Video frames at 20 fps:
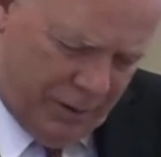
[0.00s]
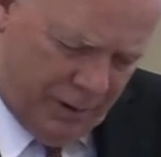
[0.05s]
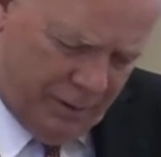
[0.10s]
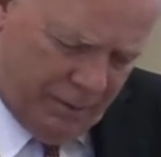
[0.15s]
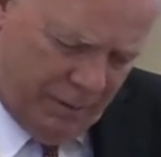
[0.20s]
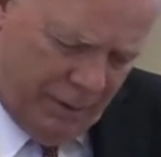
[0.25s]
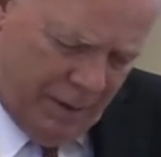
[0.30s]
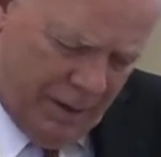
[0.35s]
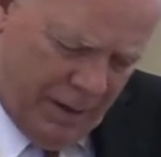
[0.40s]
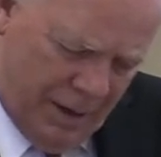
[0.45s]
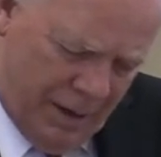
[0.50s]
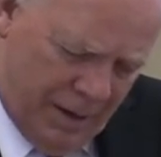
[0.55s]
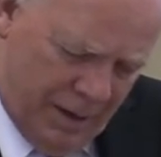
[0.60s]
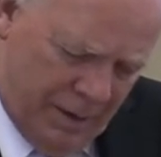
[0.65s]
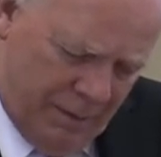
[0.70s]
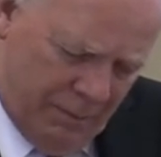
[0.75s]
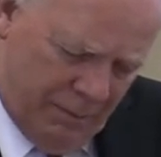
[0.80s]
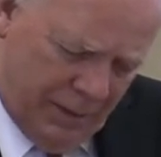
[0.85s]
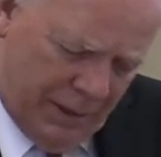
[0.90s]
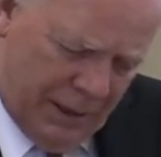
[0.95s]
And,
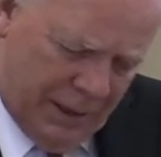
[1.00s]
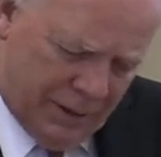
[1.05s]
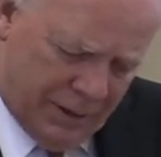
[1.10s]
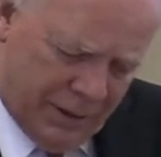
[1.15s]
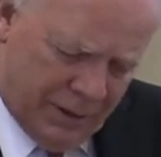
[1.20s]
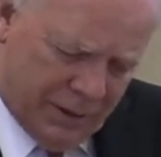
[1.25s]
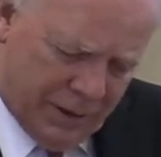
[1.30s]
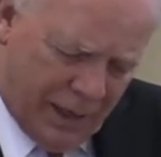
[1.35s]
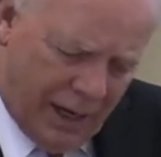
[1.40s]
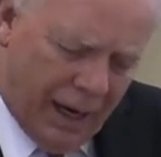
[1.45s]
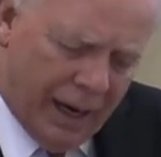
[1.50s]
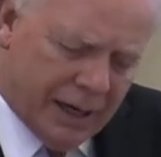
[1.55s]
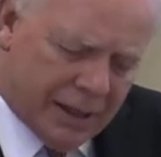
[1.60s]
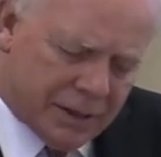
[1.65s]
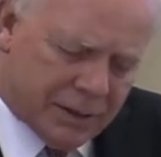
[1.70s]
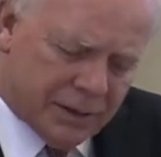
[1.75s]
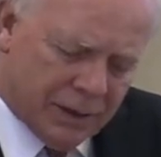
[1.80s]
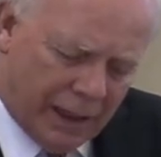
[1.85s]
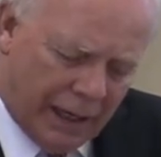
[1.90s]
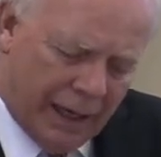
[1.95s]
but as his eyes
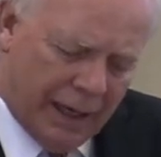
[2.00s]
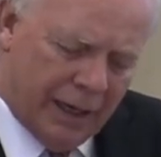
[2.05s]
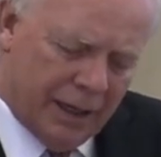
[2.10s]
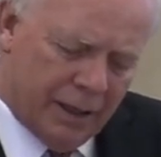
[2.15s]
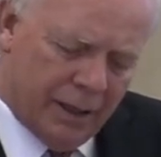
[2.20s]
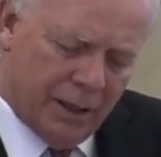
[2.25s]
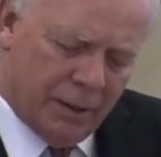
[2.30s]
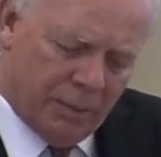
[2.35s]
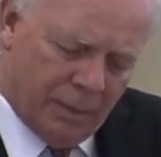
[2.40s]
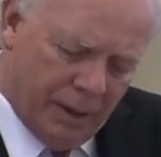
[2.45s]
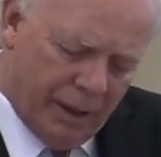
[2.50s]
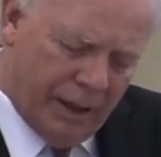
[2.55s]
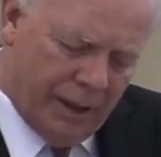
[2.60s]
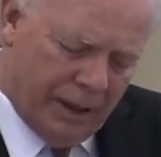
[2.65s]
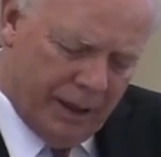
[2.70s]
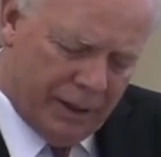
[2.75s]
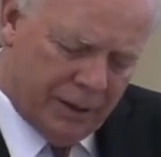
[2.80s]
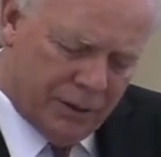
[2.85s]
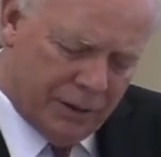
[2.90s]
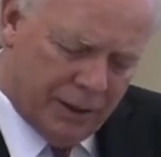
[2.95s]
scanned the
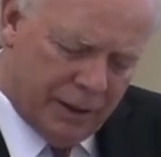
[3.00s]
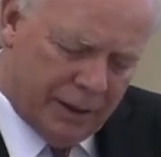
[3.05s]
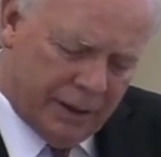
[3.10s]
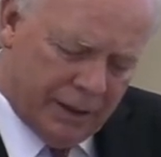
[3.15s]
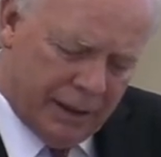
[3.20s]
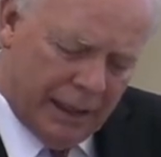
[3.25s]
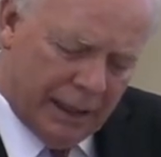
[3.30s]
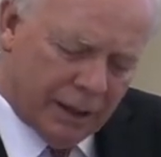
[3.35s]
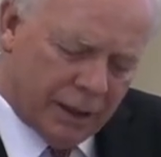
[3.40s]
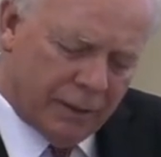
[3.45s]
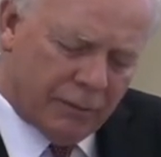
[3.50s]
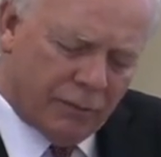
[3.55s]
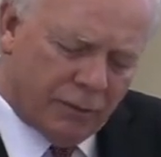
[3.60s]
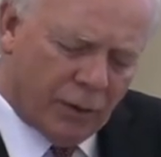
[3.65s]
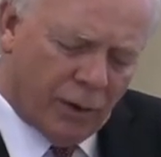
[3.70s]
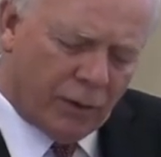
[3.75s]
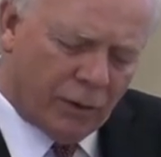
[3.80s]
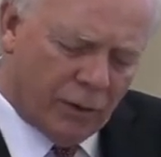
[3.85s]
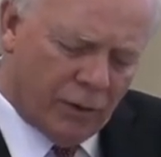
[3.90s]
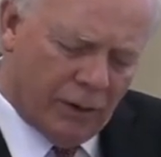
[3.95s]
page, he
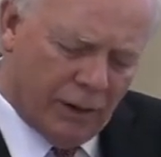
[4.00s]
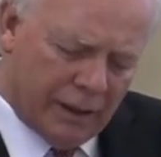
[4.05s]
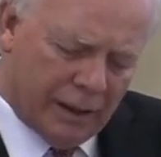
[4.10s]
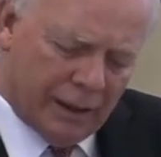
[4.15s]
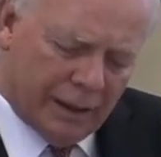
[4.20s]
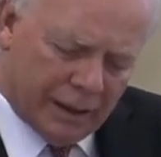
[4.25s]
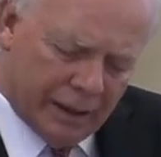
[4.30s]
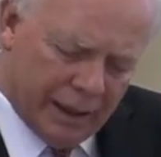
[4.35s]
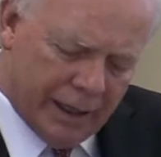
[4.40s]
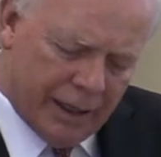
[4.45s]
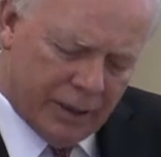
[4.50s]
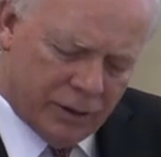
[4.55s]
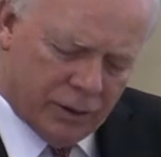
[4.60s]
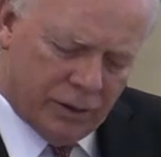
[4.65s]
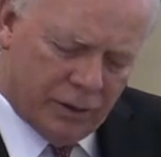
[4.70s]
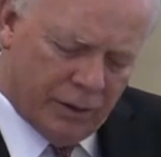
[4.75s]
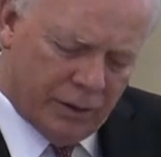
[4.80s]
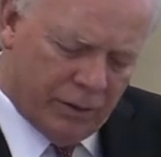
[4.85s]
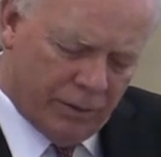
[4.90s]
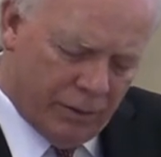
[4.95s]
inadvertently
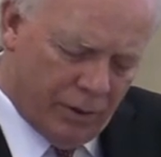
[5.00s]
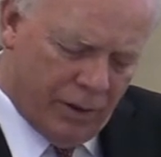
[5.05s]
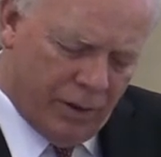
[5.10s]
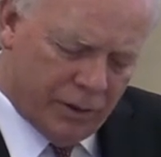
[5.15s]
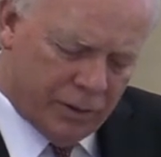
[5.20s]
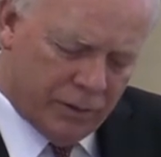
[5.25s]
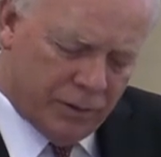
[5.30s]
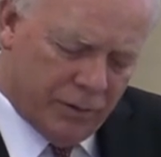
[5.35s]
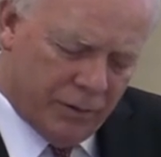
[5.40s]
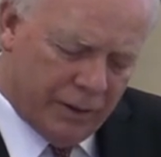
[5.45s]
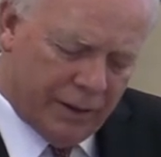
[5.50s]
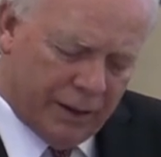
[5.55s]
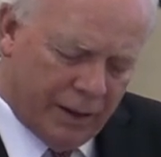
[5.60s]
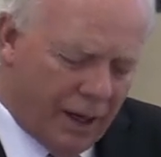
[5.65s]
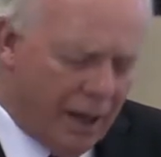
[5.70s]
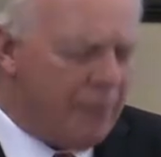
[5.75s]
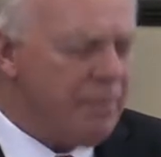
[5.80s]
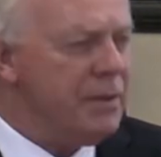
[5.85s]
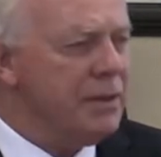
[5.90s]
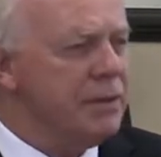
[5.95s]
glanced across to the
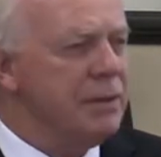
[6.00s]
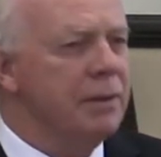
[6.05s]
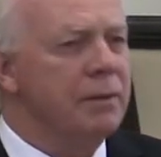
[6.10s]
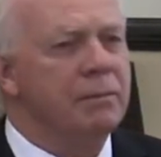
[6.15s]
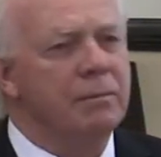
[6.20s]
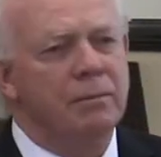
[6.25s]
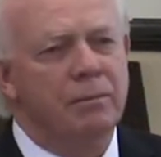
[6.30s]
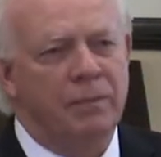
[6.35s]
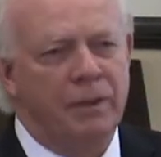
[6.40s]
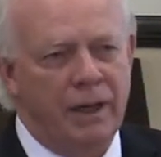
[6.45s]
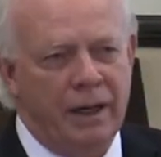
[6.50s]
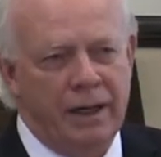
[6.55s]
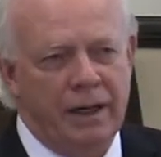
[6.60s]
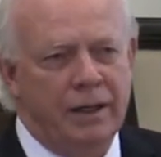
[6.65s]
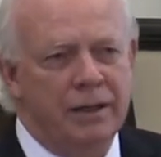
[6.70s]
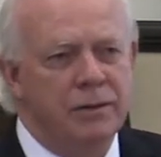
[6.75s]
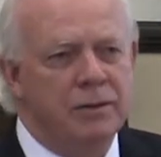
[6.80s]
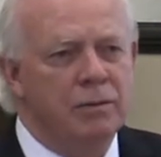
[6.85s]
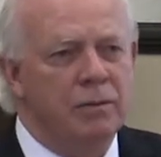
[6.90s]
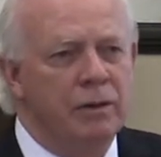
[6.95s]
opposite
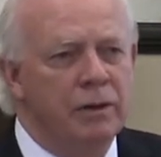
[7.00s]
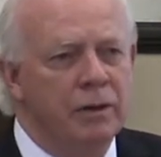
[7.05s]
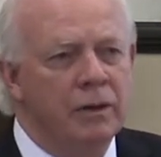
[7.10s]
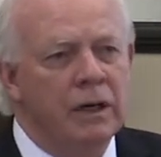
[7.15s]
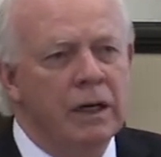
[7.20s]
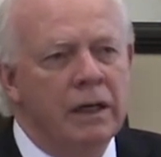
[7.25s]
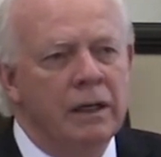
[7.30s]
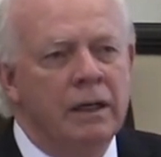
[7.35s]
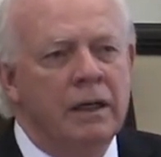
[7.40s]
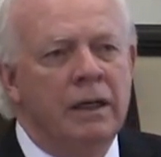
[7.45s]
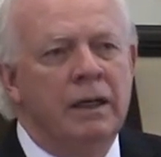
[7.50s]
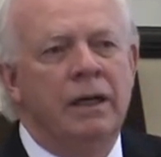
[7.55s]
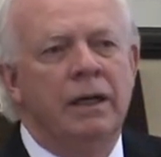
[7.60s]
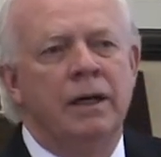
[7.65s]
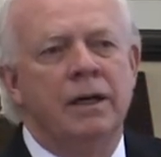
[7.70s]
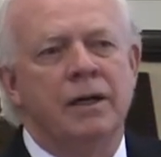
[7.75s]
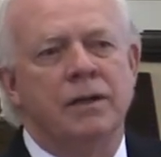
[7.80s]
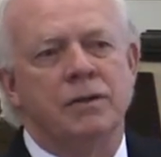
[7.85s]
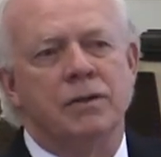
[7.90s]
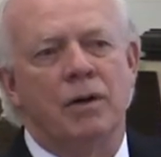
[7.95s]
page where
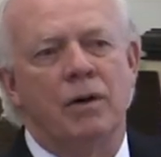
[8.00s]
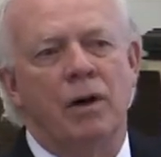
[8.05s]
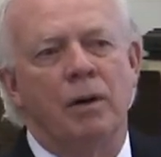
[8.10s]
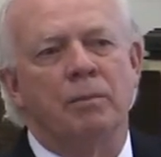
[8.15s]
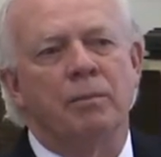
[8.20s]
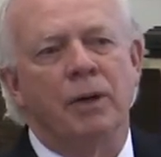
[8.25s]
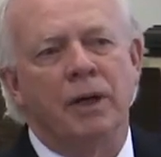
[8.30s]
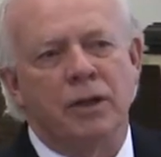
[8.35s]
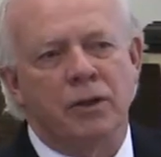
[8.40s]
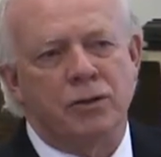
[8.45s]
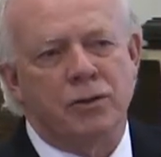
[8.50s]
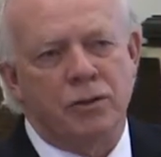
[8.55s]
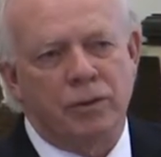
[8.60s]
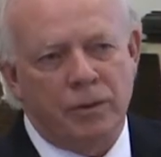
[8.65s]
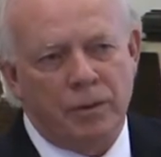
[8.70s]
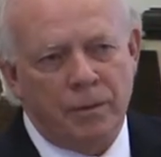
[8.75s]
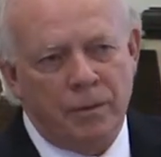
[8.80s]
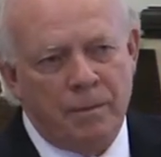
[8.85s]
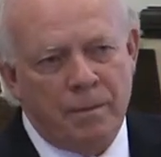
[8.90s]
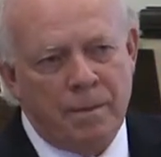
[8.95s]
he saw a
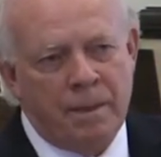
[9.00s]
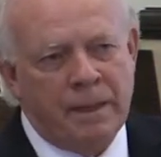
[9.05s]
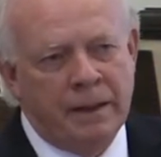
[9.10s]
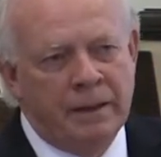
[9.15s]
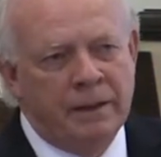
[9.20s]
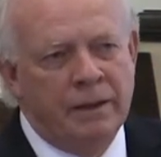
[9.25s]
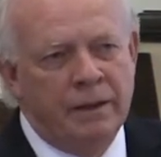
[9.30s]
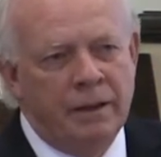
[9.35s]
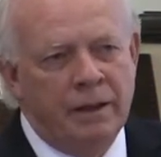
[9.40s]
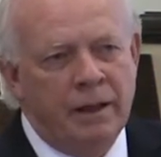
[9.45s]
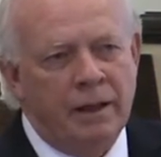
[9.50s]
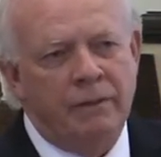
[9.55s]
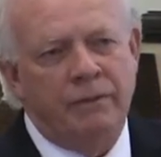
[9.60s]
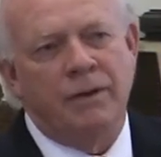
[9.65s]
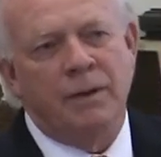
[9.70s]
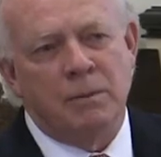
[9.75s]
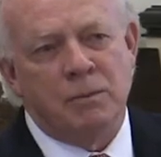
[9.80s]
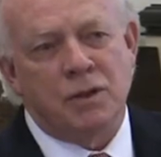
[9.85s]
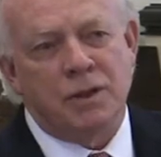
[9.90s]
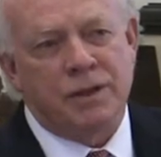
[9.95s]
picture of
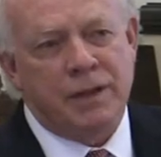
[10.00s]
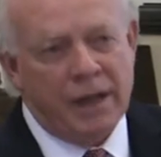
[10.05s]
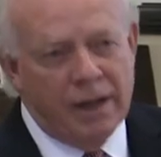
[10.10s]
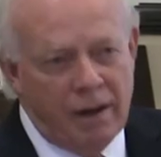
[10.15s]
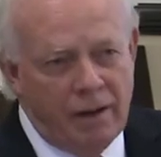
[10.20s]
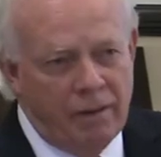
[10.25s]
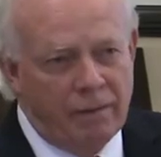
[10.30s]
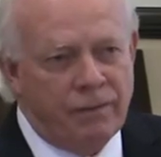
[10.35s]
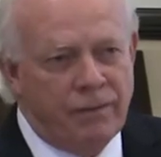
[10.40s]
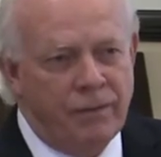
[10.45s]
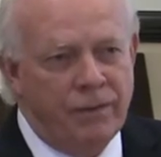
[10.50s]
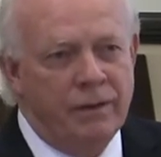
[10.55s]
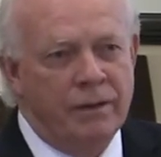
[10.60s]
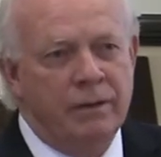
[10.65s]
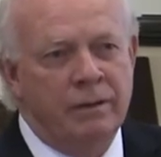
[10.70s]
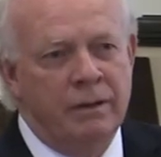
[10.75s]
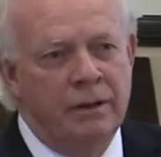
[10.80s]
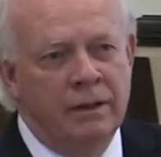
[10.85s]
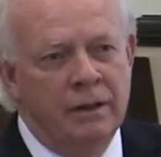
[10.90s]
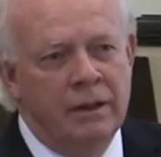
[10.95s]
himself
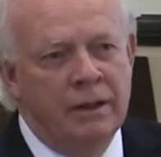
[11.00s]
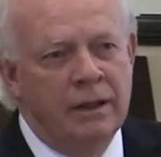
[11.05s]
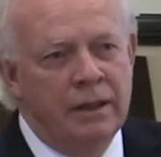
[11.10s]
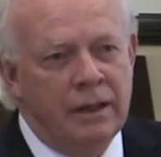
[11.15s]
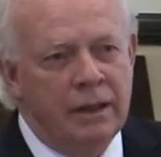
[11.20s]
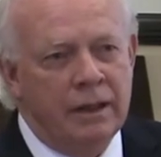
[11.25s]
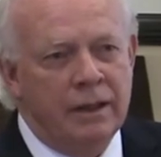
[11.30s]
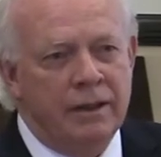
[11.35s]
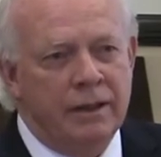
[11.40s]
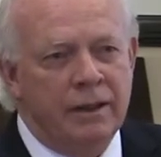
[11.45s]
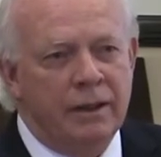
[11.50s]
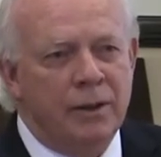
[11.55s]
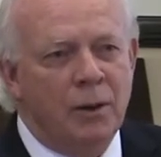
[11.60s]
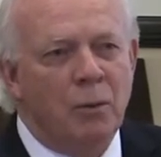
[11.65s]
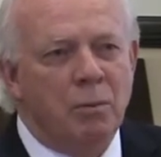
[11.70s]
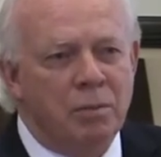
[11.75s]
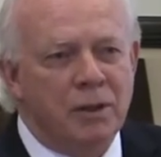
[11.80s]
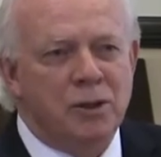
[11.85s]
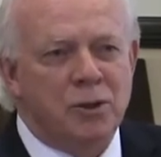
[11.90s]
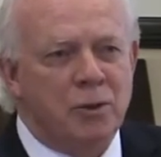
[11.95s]
in the
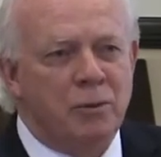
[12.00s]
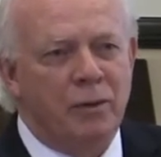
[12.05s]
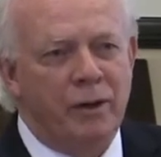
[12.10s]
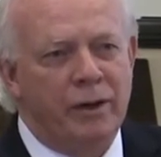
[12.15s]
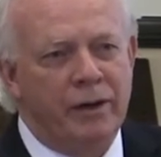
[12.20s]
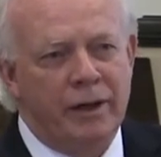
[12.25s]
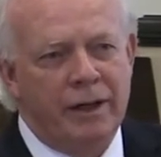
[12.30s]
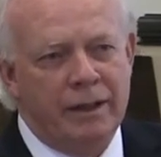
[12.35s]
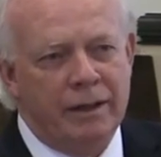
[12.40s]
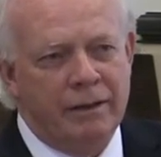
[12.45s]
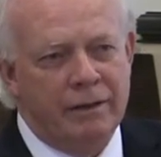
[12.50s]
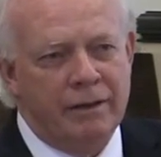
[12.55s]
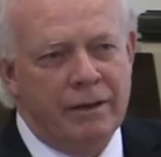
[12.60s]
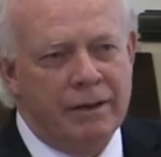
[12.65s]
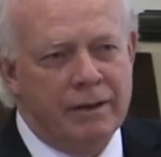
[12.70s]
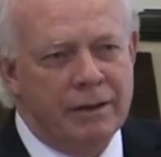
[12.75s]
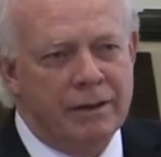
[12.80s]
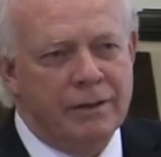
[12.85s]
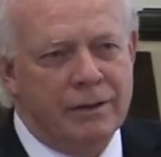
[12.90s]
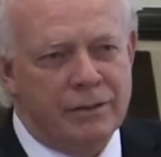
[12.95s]
obituary
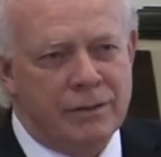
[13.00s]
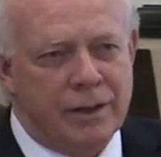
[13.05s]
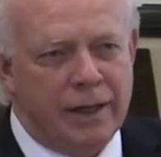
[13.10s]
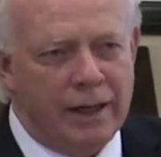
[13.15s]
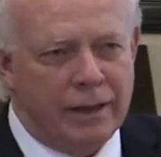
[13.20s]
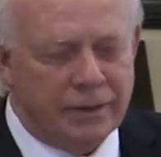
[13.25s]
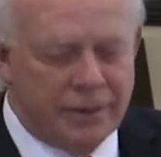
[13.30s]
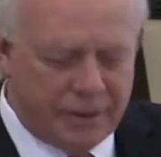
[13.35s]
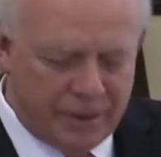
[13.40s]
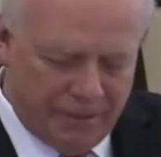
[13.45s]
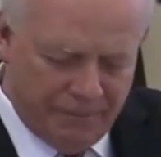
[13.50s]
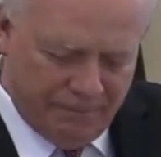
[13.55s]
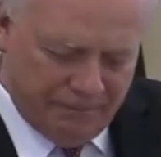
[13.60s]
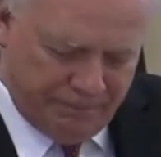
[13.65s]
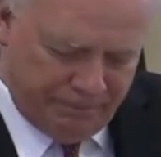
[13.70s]
section.